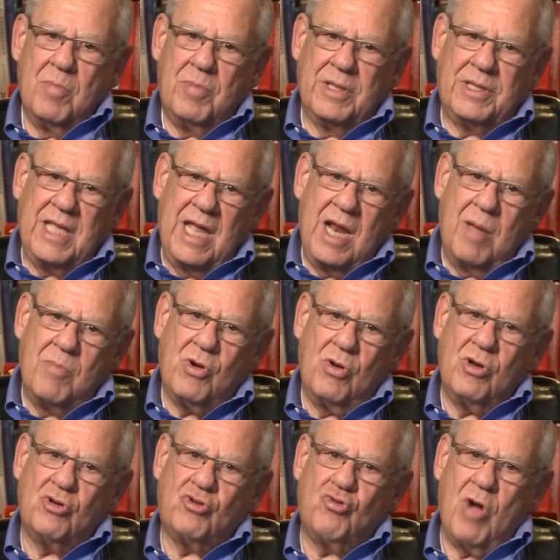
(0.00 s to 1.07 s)
but then I'm going
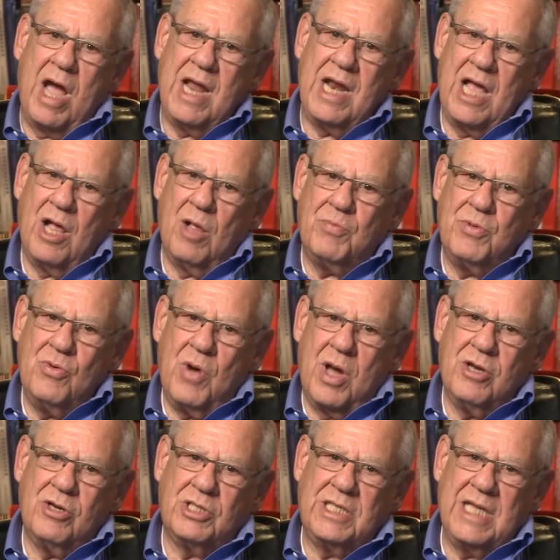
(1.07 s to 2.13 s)
to try to help you
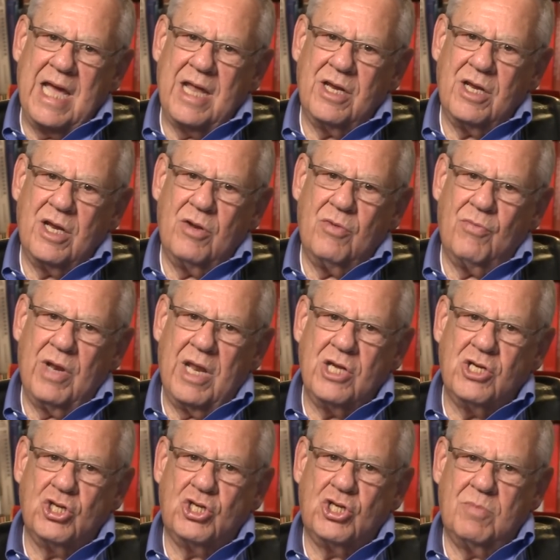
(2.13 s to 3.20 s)
understand it in
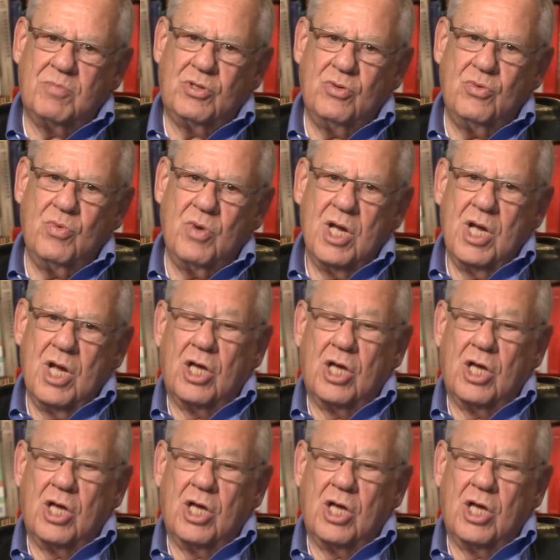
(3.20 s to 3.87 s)
relationship to